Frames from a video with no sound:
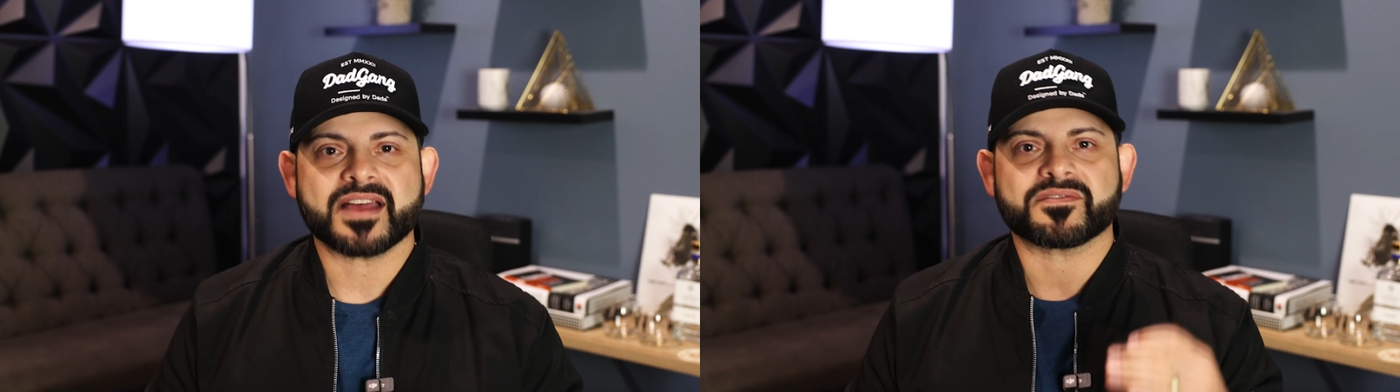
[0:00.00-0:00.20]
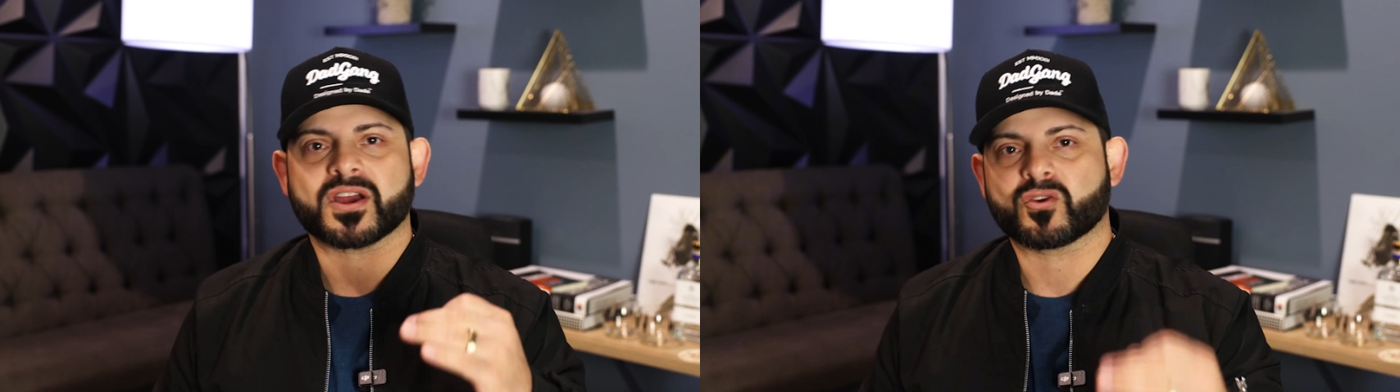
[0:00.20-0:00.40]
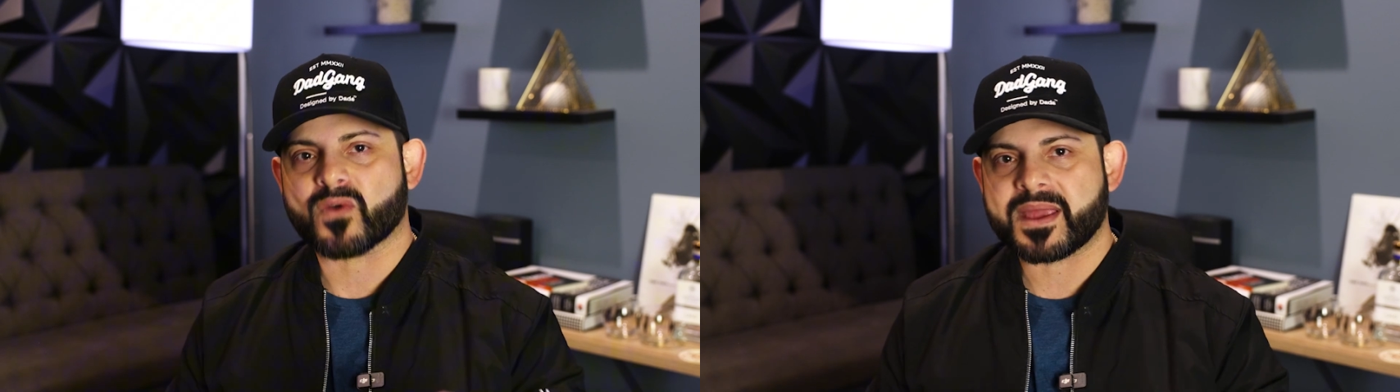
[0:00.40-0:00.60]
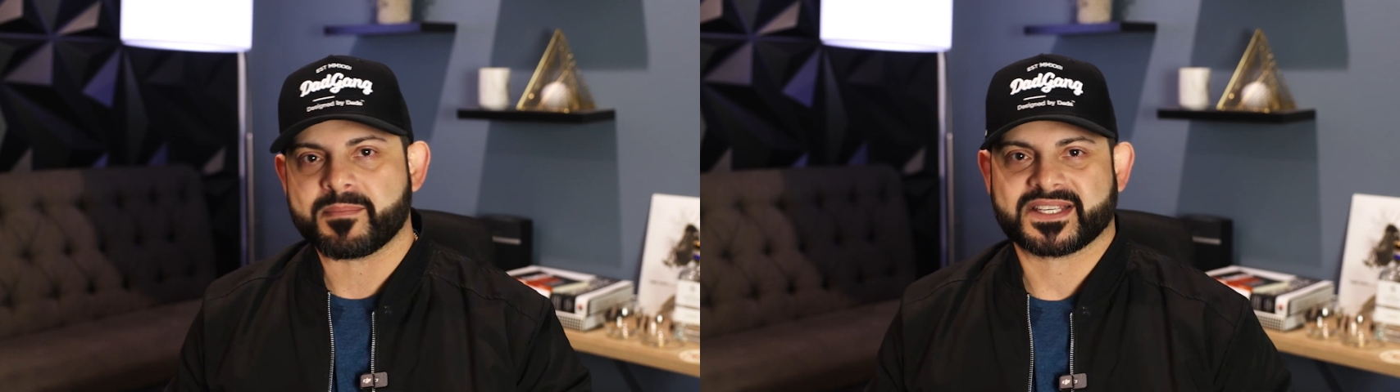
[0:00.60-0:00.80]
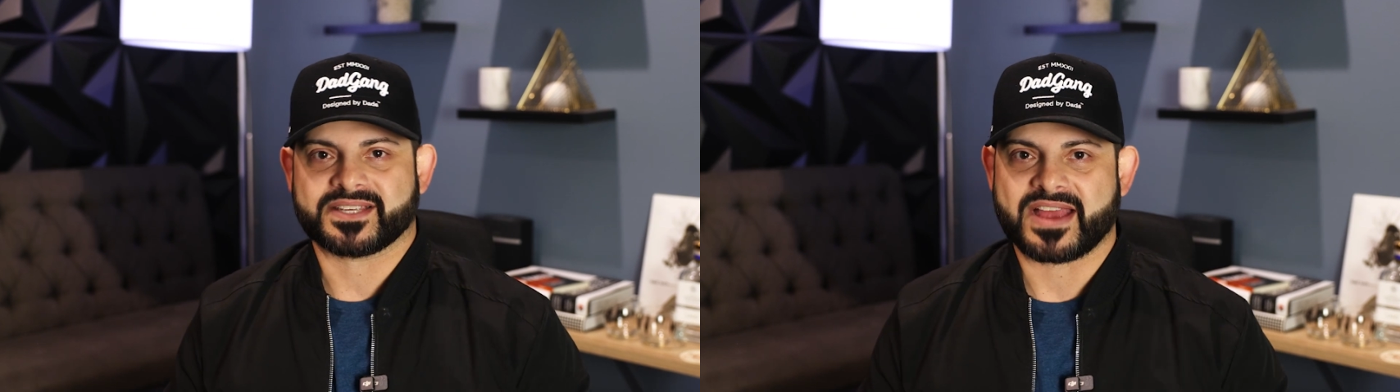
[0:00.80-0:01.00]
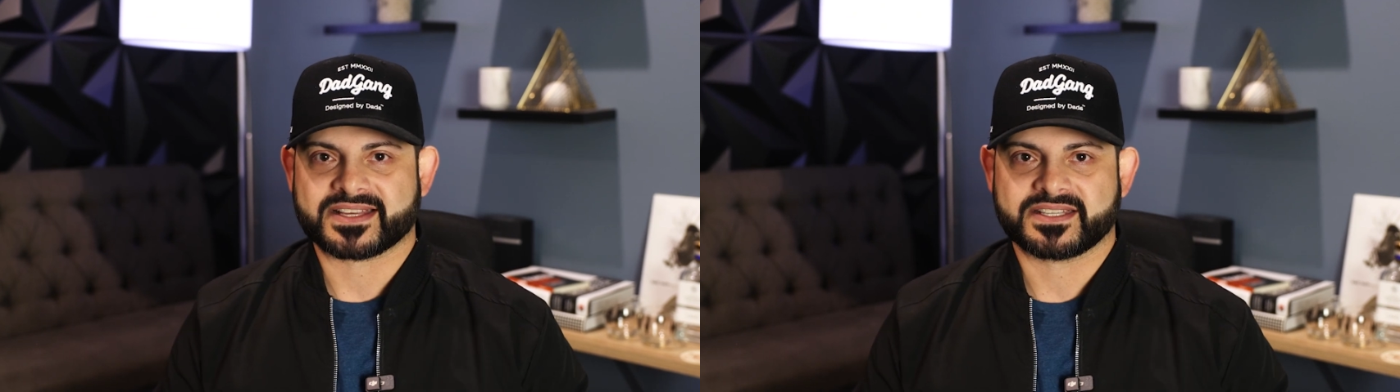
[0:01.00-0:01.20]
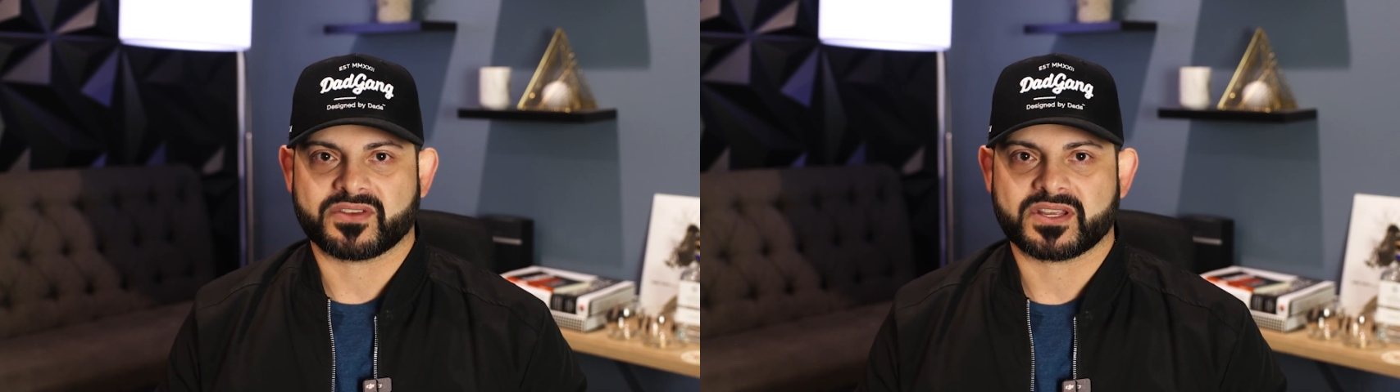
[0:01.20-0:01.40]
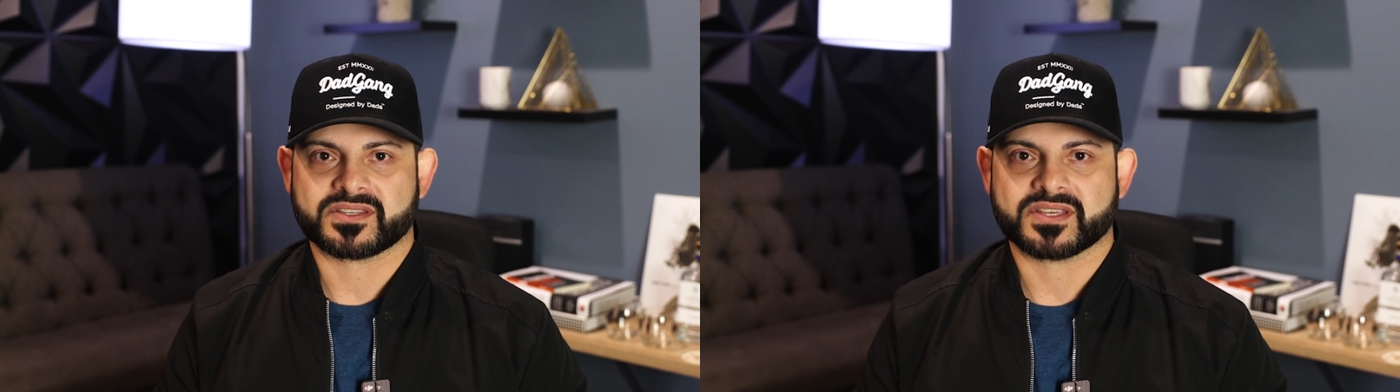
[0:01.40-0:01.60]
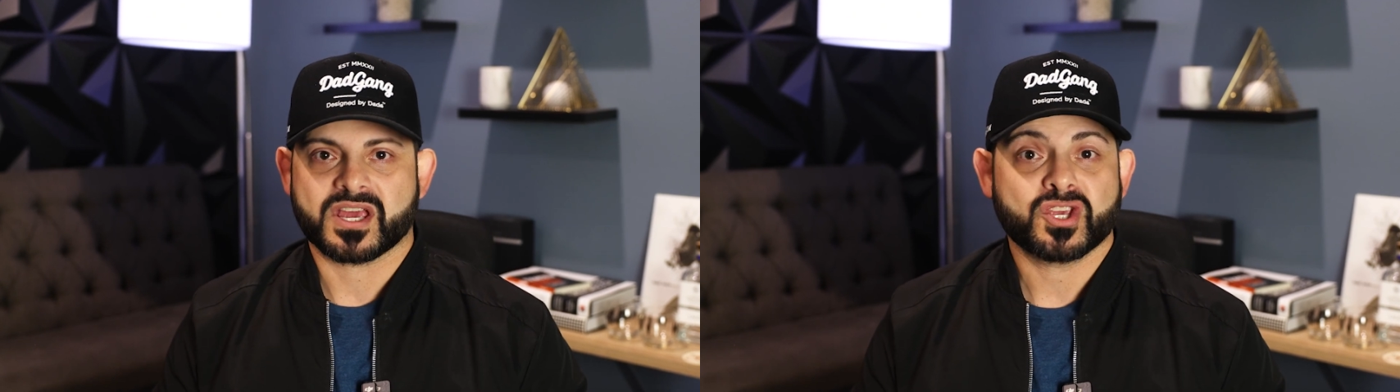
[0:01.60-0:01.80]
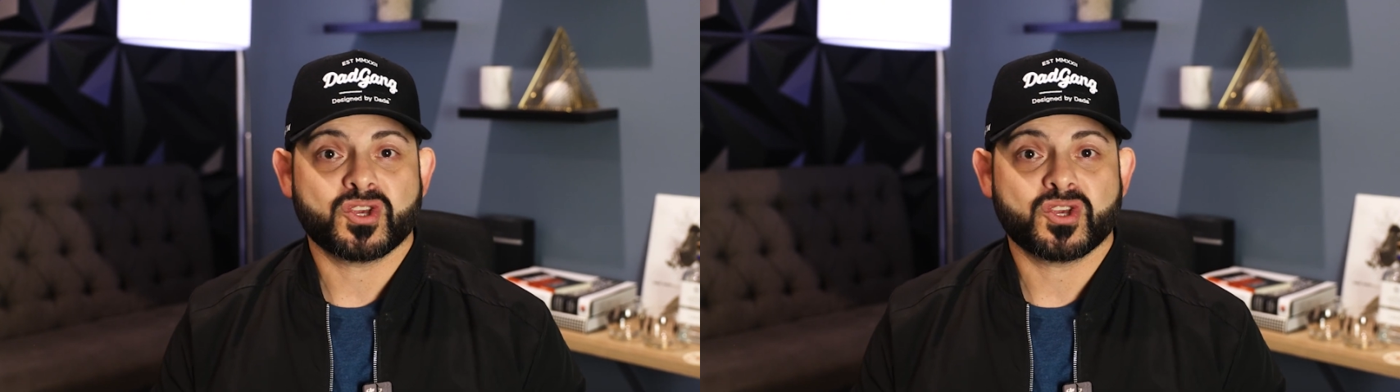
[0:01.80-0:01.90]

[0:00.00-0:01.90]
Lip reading: have a great mix of activities.